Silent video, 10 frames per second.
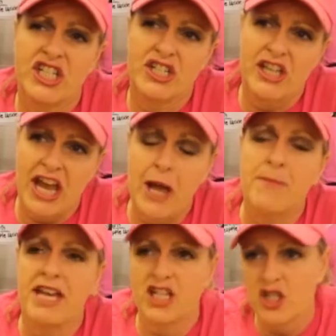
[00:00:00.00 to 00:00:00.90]
cheese, a
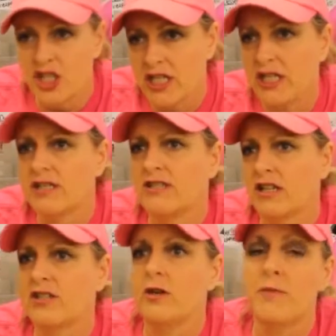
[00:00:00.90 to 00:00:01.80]
ham, egg and cheese,
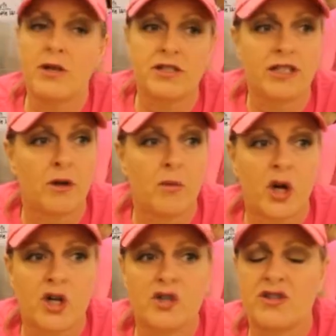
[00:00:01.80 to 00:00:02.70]
because they're mostly our
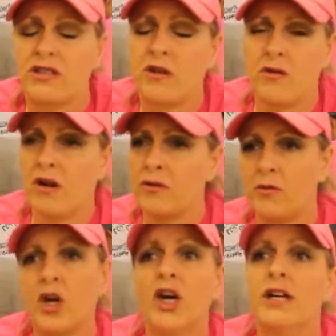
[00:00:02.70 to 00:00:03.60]
workers and they're on
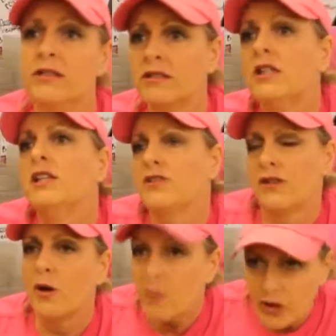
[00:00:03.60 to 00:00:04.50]
the run,
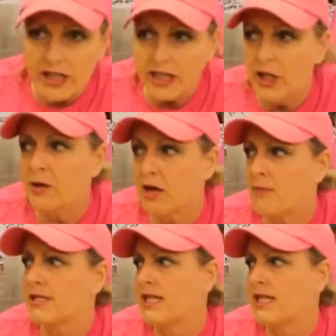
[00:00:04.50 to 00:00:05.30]
so they'll run in here and grab